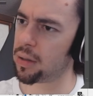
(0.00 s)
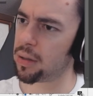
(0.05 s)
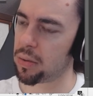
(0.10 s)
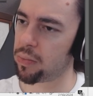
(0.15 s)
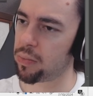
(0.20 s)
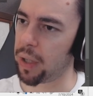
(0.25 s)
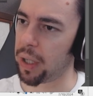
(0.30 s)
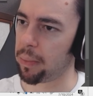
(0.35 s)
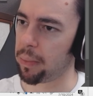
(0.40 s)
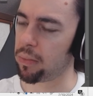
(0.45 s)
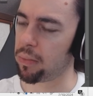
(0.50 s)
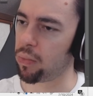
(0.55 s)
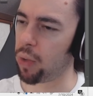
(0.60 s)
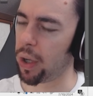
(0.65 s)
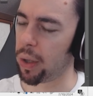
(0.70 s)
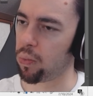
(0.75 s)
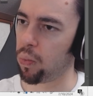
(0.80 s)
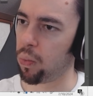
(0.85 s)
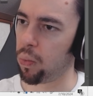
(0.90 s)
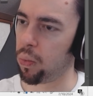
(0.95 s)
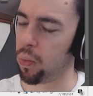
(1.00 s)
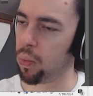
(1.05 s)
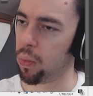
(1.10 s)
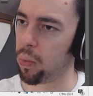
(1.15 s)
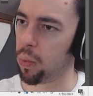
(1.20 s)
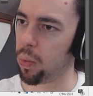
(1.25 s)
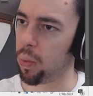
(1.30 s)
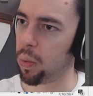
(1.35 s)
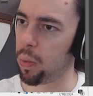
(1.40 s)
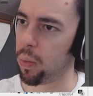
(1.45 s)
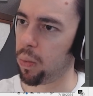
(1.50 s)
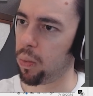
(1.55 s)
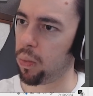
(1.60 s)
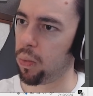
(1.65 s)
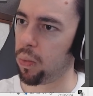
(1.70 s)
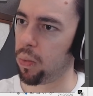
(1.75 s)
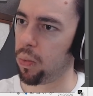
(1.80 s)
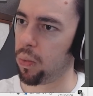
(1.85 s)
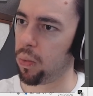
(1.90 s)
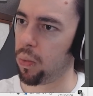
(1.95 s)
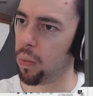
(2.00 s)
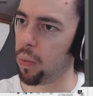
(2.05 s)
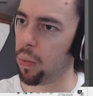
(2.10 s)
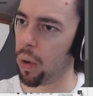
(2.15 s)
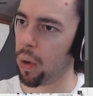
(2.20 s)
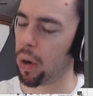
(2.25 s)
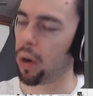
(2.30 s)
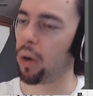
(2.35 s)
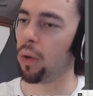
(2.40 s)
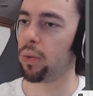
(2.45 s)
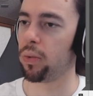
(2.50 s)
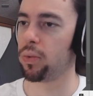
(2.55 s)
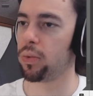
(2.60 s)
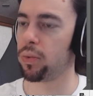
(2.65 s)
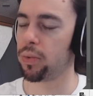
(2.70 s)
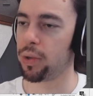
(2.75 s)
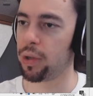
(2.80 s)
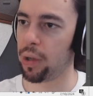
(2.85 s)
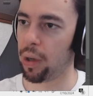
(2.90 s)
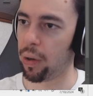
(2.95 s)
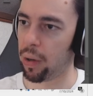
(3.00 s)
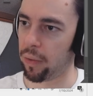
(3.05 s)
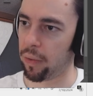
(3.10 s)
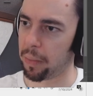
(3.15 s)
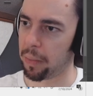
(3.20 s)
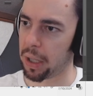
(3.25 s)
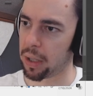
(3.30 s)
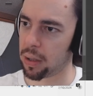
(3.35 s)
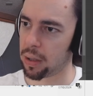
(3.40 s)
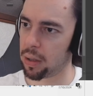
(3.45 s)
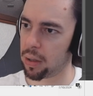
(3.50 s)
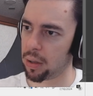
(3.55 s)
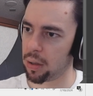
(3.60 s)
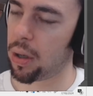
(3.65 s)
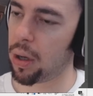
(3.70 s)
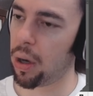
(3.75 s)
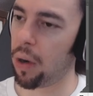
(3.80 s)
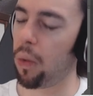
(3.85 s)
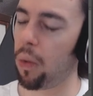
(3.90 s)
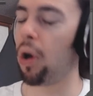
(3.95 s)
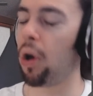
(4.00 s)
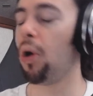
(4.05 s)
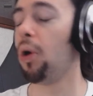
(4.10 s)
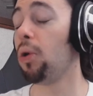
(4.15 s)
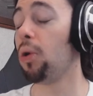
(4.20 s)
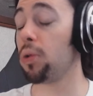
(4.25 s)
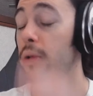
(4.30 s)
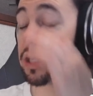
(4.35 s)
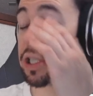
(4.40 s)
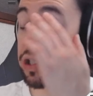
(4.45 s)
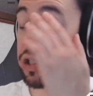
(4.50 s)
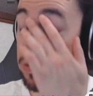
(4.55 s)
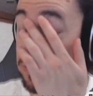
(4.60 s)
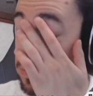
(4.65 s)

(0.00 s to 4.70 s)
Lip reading: Wait, whoa. No, never mind. Oh, holy...